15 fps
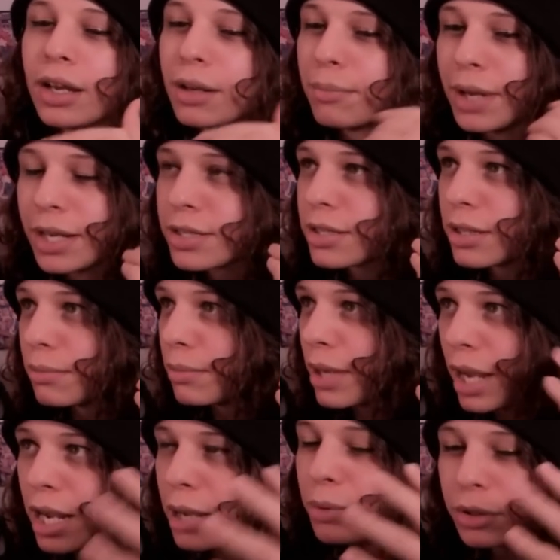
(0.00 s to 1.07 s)
It makes them
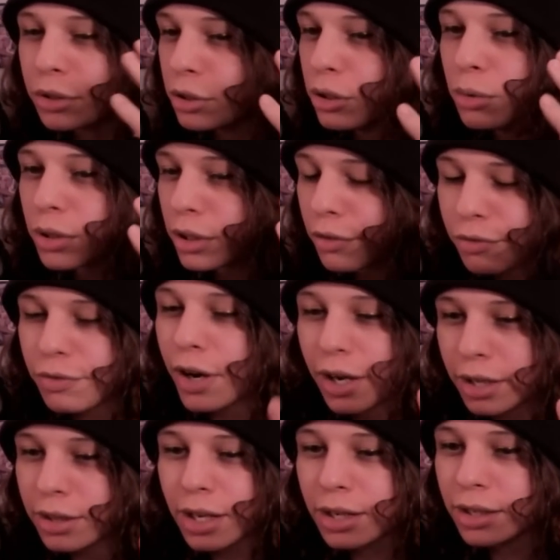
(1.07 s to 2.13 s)
able to do what the
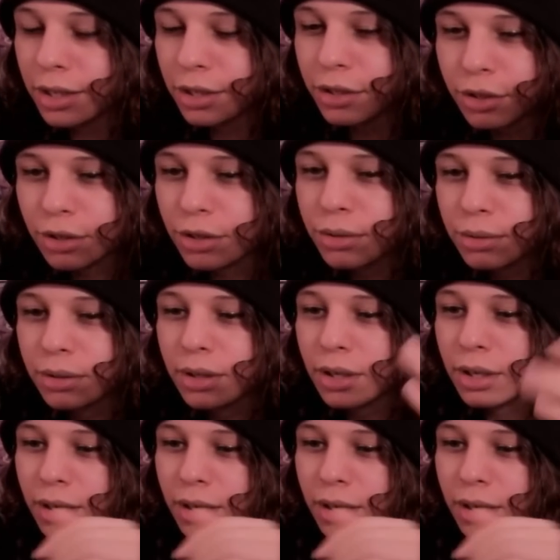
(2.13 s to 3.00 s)
fuck they need to do.